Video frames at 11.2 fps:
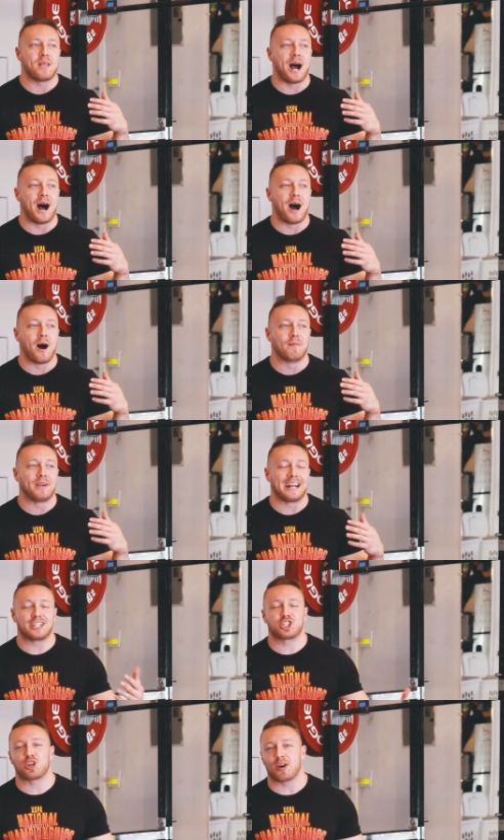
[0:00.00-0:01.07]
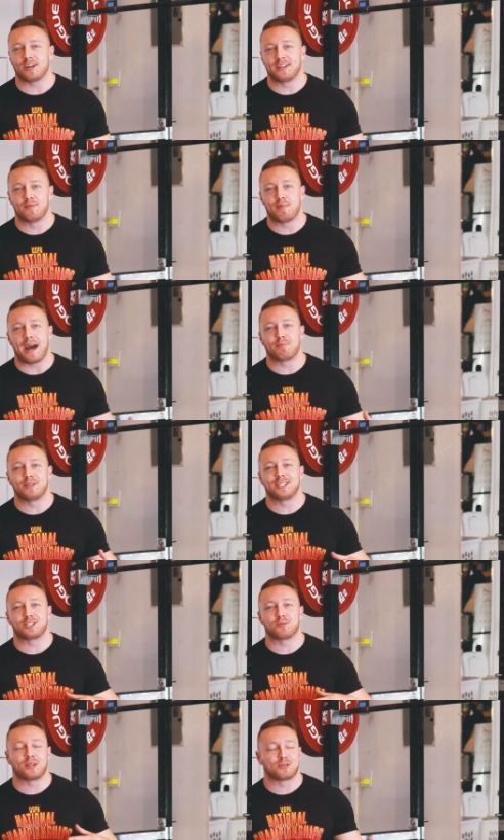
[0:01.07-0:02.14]
Um, and I started in a bad
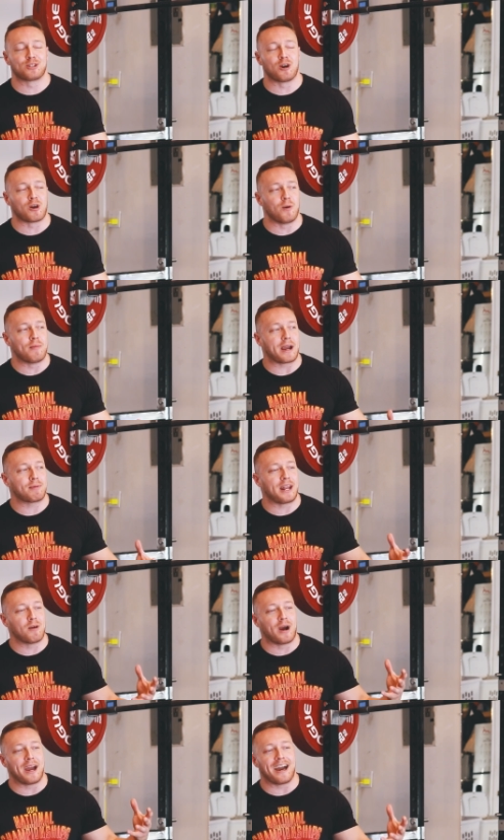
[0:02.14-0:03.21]
position, but there's no going back. But anyway,